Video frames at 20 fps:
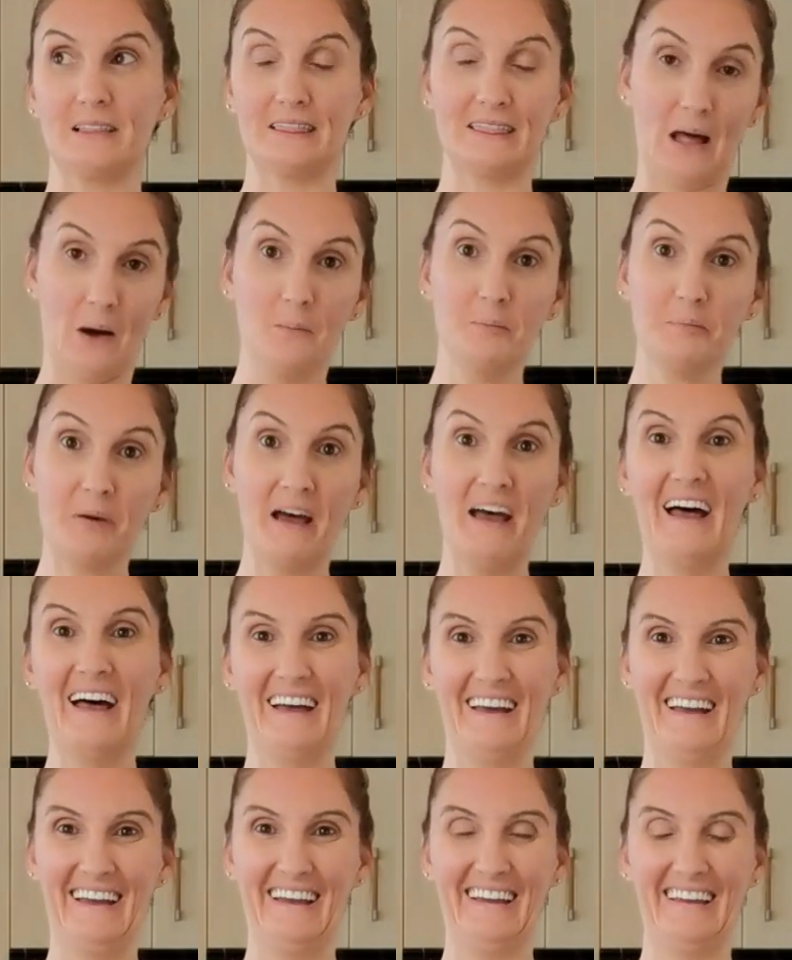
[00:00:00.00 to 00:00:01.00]
lump
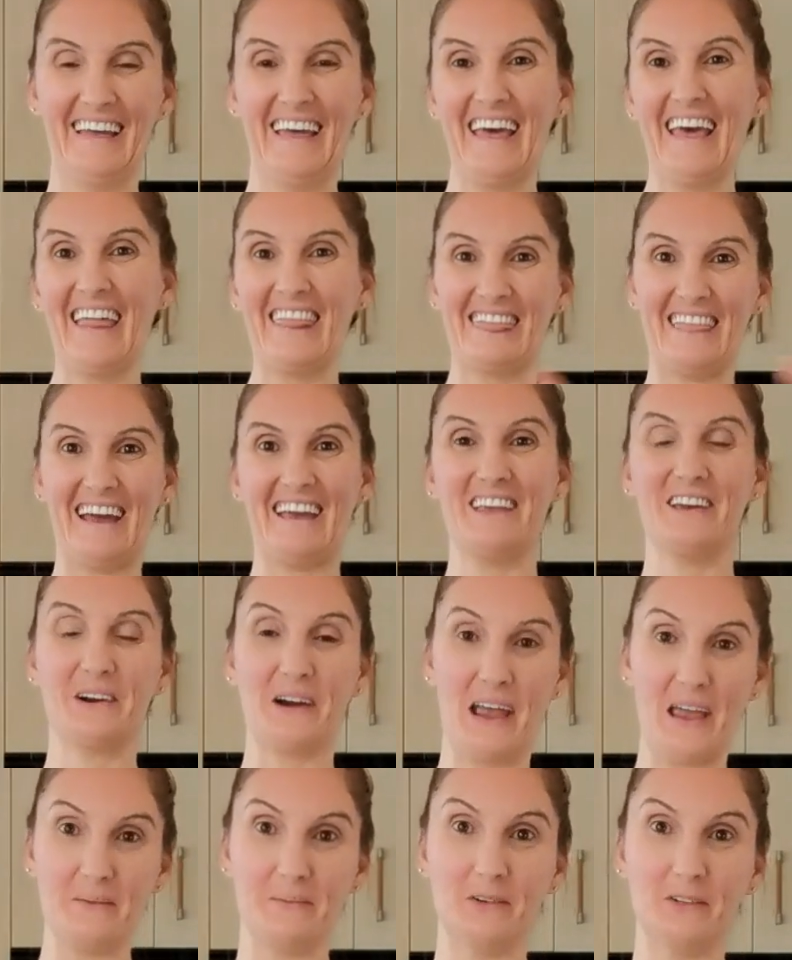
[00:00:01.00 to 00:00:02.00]
that
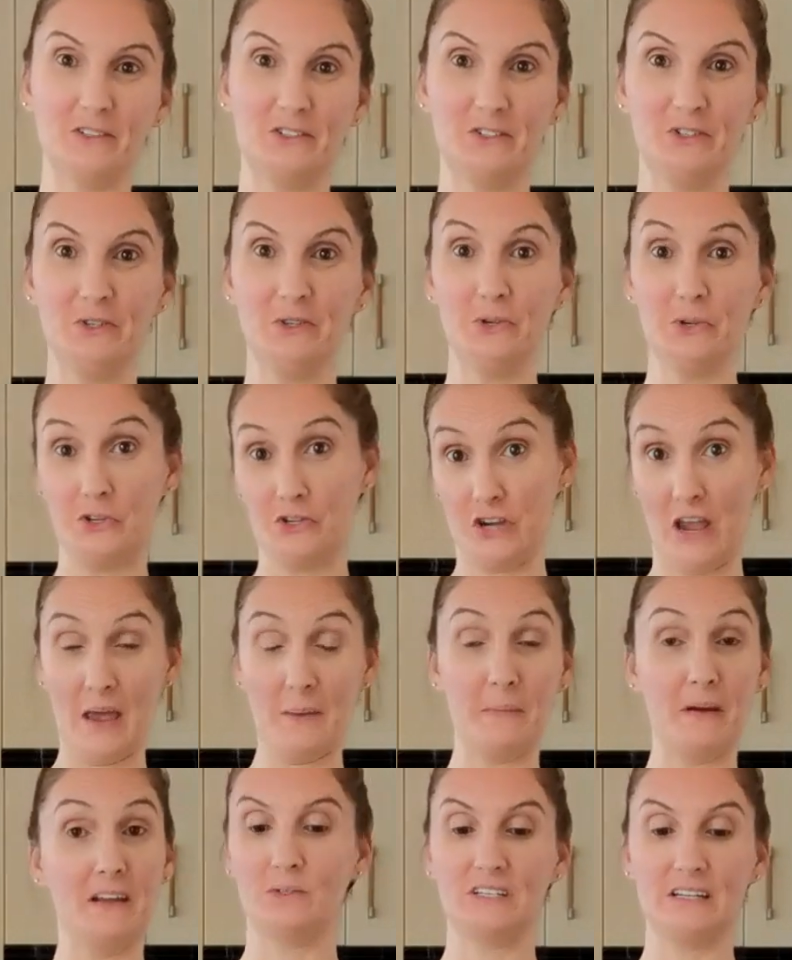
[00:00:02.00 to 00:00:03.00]
you're able to
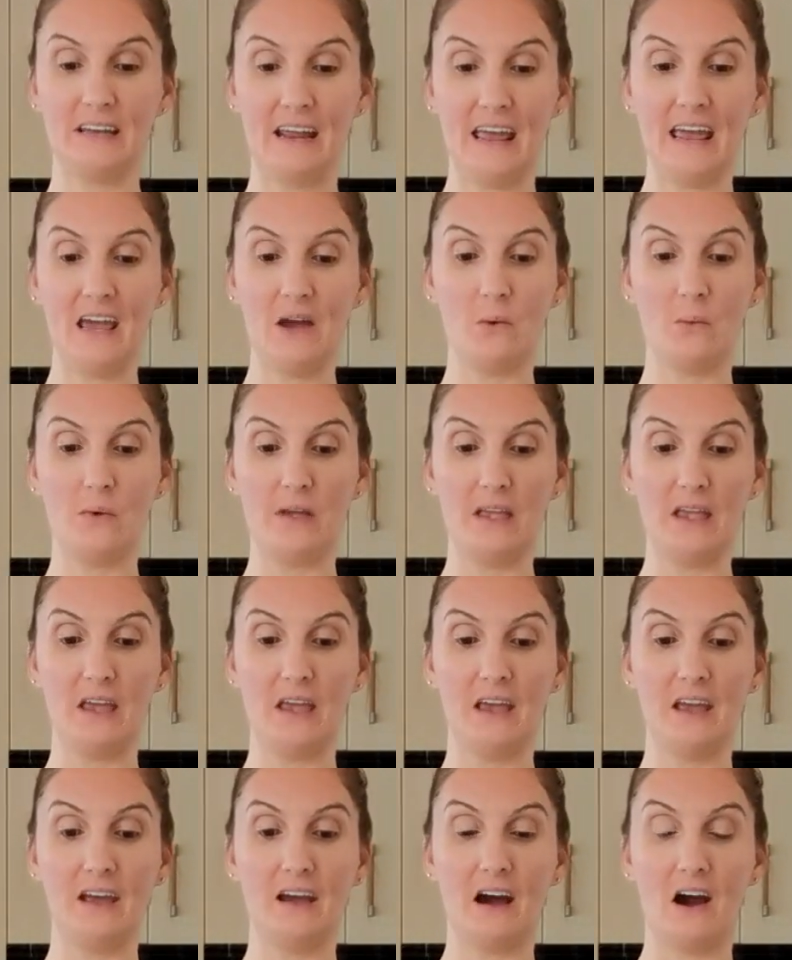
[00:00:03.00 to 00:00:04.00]
shape. So today
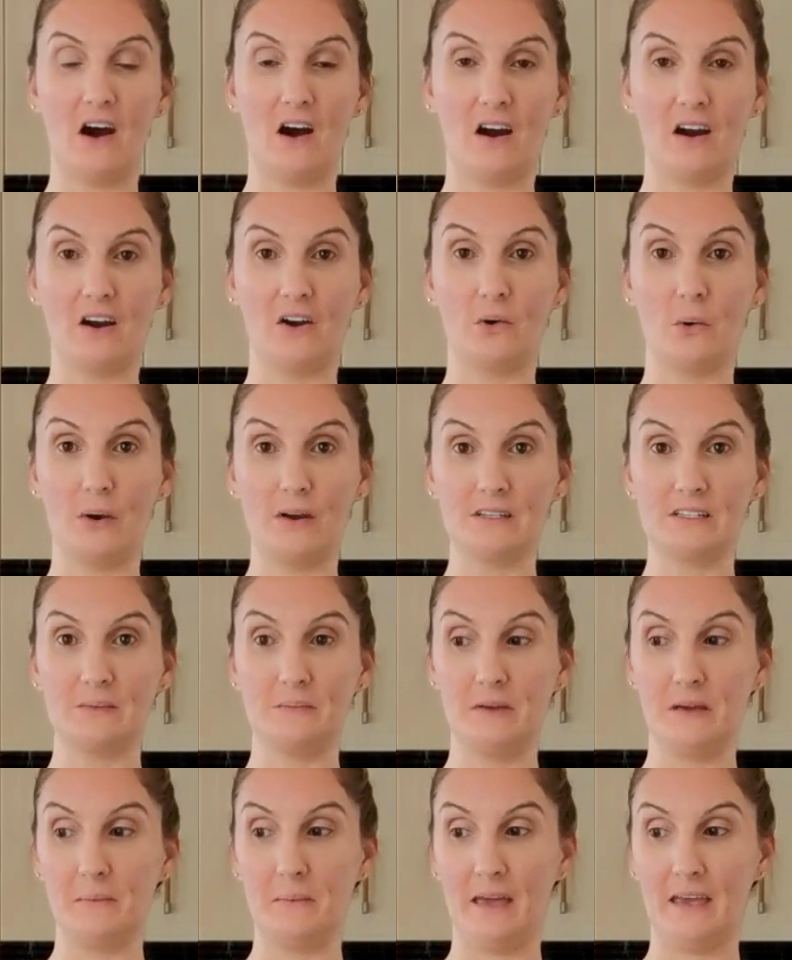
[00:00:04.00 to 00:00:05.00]
we are going
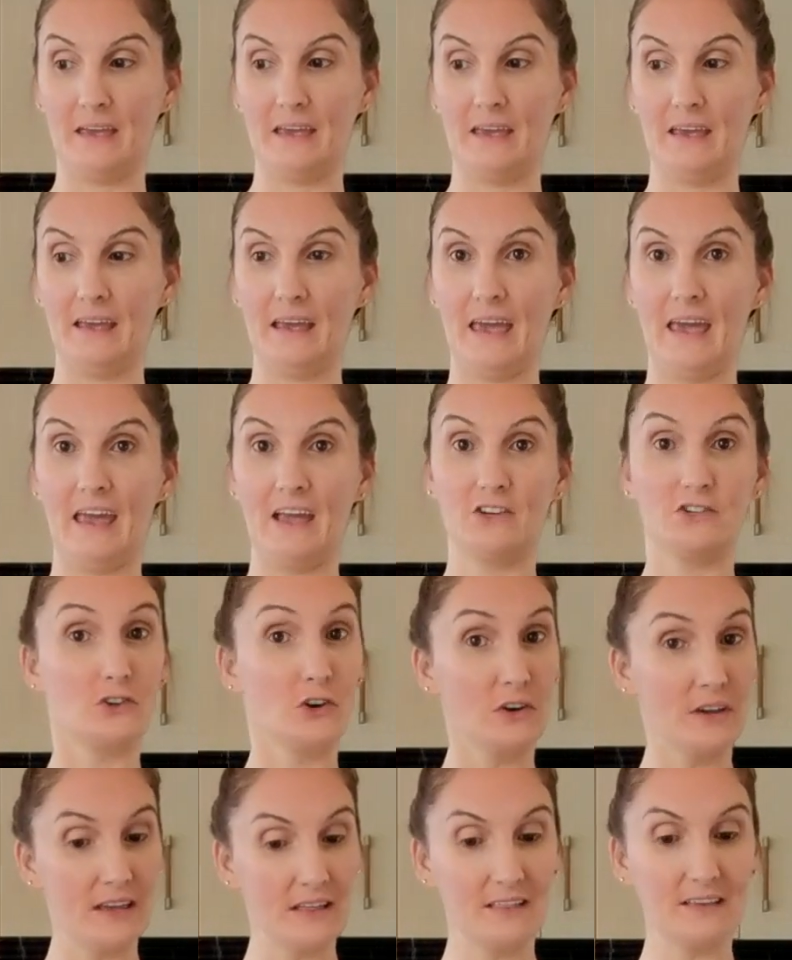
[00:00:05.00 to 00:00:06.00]
to be making a
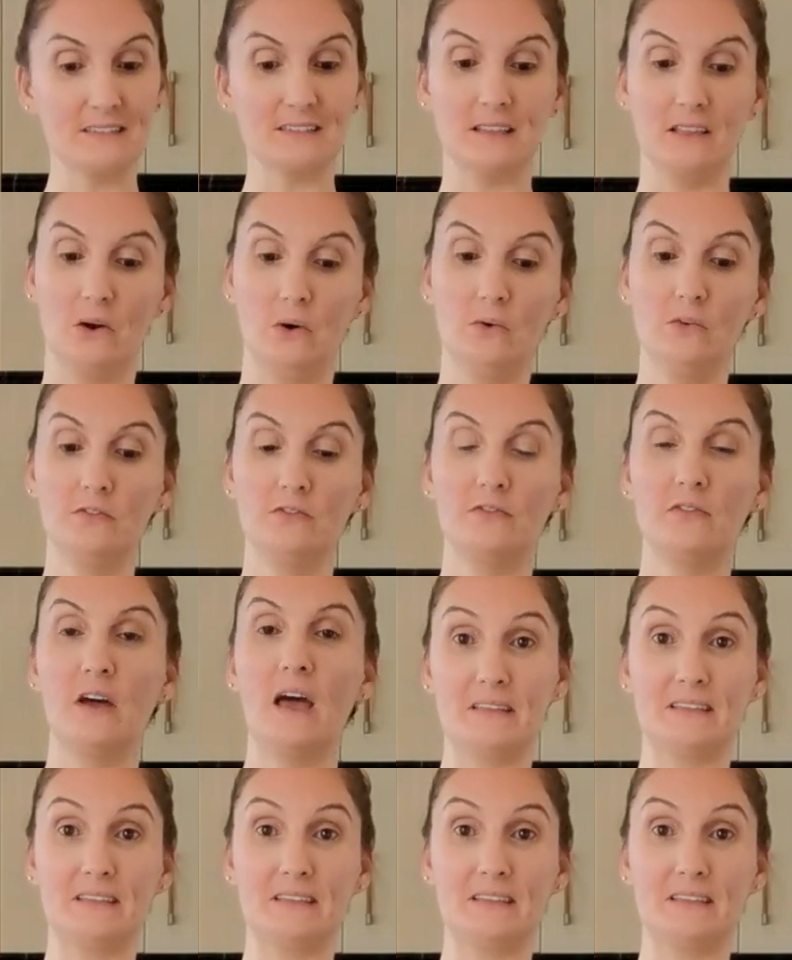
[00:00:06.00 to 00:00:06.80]
turkey-less loaf.